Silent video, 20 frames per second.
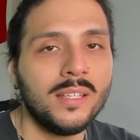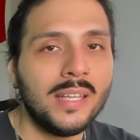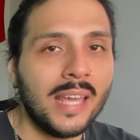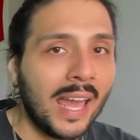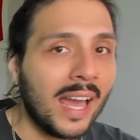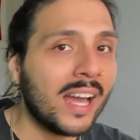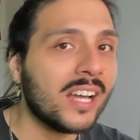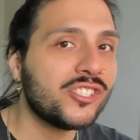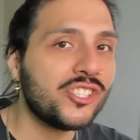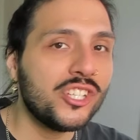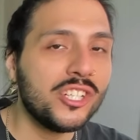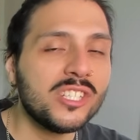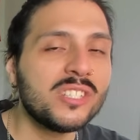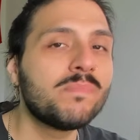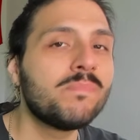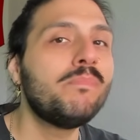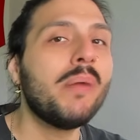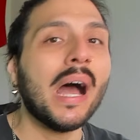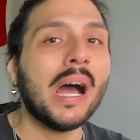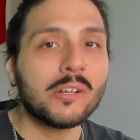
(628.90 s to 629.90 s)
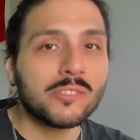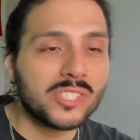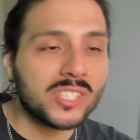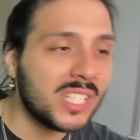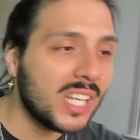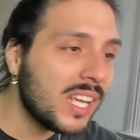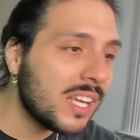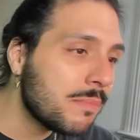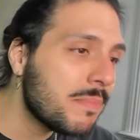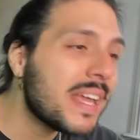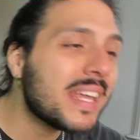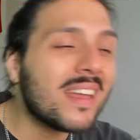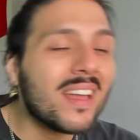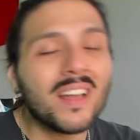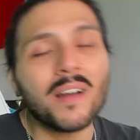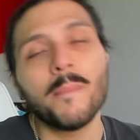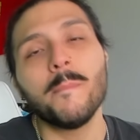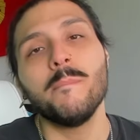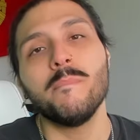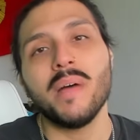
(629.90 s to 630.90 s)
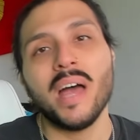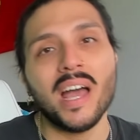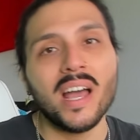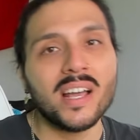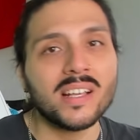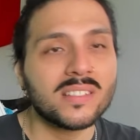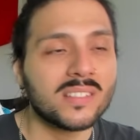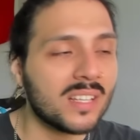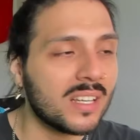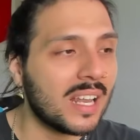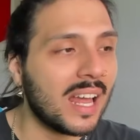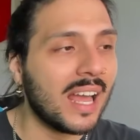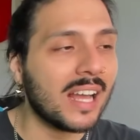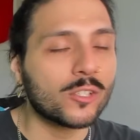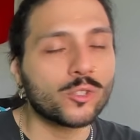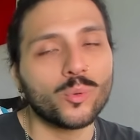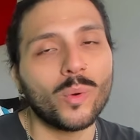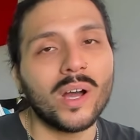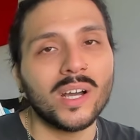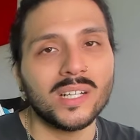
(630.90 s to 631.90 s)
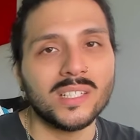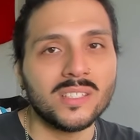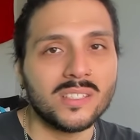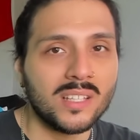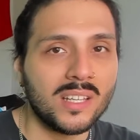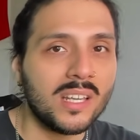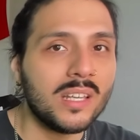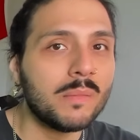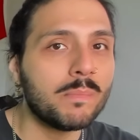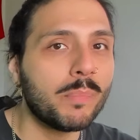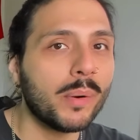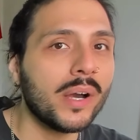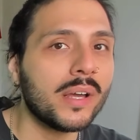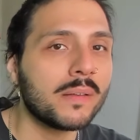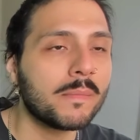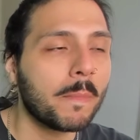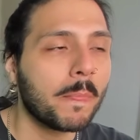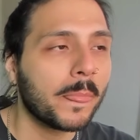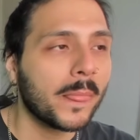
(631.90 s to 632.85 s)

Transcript: yeah, she's bouncy and making a mess and X, Y, and Z, but